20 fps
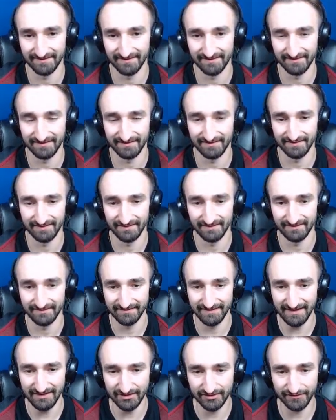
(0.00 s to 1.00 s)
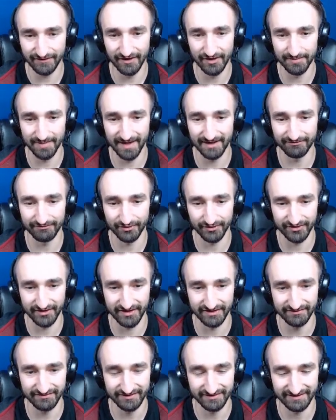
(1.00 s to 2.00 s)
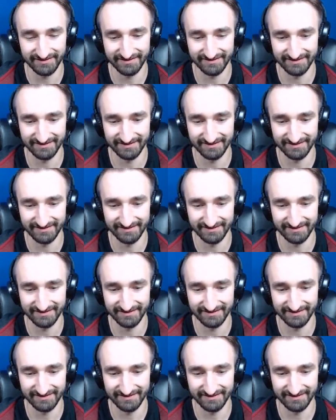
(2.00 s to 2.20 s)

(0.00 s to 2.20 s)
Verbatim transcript: Ouch. That looked very painful, Steve.